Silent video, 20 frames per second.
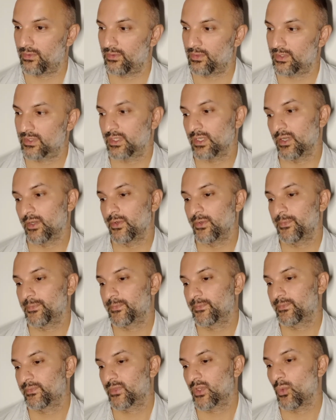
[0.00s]
So
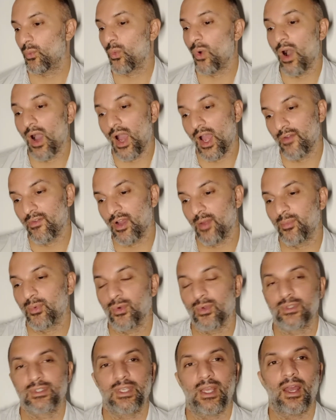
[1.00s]
why have I
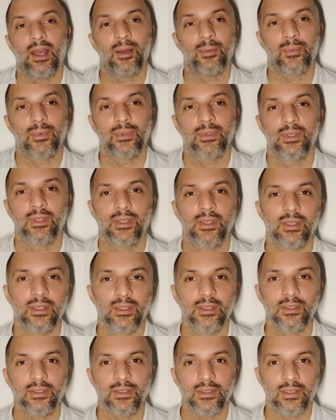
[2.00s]
brought it up?
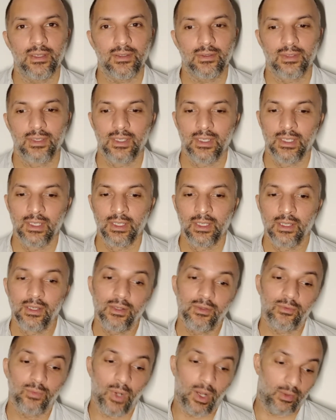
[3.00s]
You
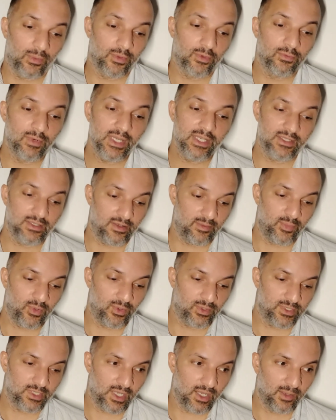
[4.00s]
know, well, the reason I
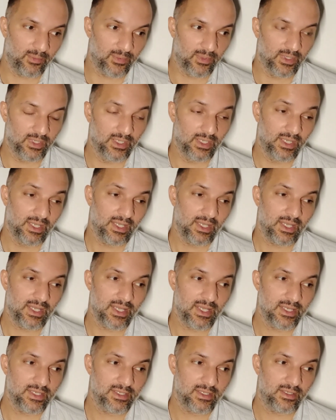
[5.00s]
brought it up
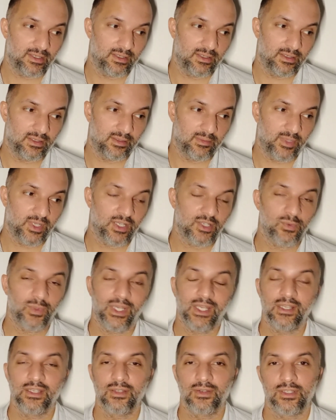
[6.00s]
is because we
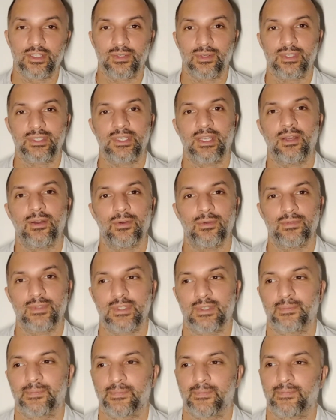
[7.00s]
can do it to ourselves.
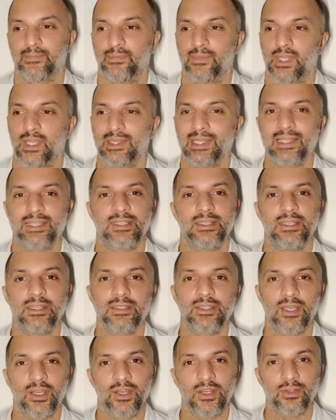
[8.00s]
There's an
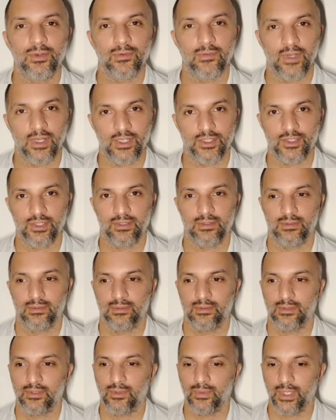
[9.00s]
internal version
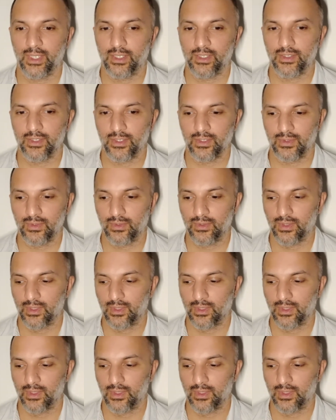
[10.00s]
that we can do.